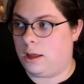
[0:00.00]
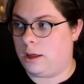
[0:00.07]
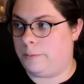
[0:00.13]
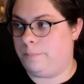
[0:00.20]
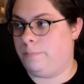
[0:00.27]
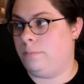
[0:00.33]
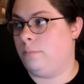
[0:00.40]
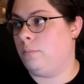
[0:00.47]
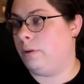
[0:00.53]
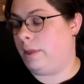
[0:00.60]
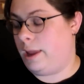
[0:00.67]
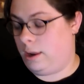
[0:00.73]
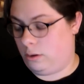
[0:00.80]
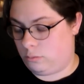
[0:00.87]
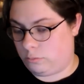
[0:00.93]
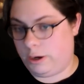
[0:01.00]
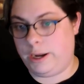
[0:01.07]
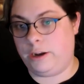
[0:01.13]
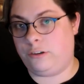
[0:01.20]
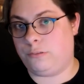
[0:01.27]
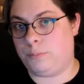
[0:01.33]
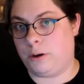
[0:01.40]
Um, with Halo
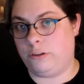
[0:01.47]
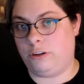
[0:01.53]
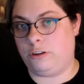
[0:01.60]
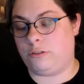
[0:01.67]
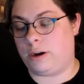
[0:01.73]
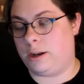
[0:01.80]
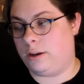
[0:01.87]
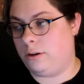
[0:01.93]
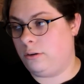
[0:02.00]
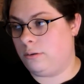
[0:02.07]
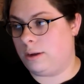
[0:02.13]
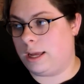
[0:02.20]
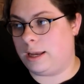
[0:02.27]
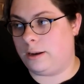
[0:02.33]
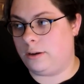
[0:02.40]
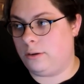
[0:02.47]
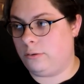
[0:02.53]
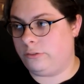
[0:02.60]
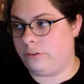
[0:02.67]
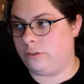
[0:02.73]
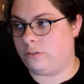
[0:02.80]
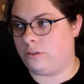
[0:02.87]
Reach, Bungie tried a new at a
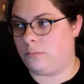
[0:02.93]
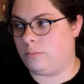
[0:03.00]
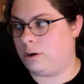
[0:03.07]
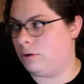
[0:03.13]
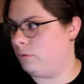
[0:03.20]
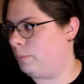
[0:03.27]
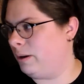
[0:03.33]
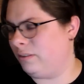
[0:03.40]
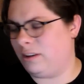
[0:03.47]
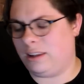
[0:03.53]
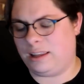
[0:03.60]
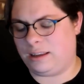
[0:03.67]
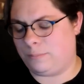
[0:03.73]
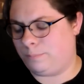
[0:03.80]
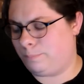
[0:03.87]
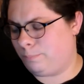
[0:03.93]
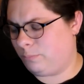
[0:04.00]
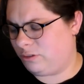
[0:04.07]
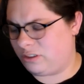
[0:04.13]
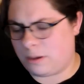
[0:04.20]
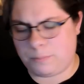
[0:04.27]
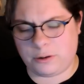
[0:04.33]
new system where it was basically like a
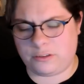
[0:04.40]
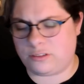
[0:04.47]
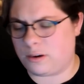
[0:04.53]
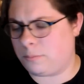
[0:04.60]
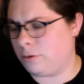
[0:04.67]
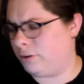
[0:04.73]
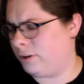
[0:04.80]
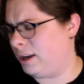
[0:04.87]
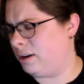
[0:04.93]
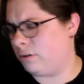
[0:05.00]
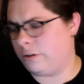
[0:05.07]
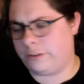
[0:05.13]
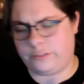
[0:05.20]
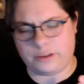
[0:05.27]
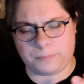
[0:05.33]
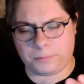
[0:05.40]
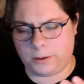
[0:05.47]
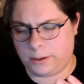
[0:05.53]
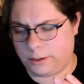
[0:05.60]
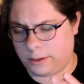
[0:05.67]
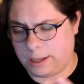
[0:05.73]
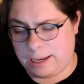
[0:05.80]
separate subroutine or a
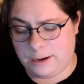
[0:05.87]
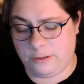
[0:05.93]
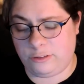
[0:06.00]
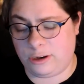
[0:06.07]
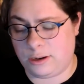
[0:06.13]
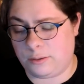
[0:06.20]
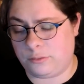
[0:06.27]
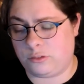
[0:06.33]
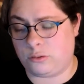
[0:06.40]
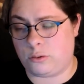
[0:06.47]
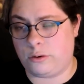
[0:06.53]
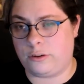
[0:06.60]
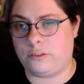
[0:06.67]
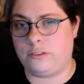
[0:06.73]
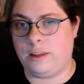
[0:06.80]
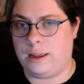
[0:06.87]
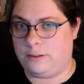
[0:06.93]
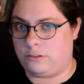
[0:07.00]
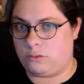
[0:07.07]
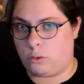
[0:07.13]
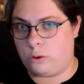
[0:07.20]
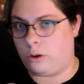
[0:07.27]
separate engine of sorts
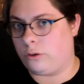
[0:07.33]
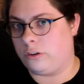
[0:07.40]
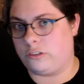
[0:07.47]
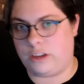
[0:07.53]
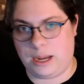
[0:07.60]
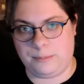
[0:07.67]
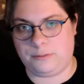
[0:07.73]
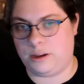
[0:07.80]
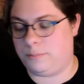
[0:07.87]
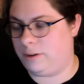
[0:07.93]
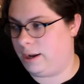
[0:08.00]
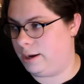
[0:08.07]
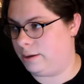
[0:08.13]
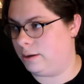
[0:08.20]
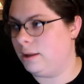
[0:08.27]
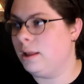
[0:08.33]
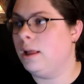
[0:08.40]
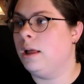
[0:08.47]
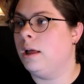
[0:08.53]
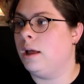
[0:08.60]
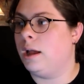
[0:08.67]
that stored all this game type data,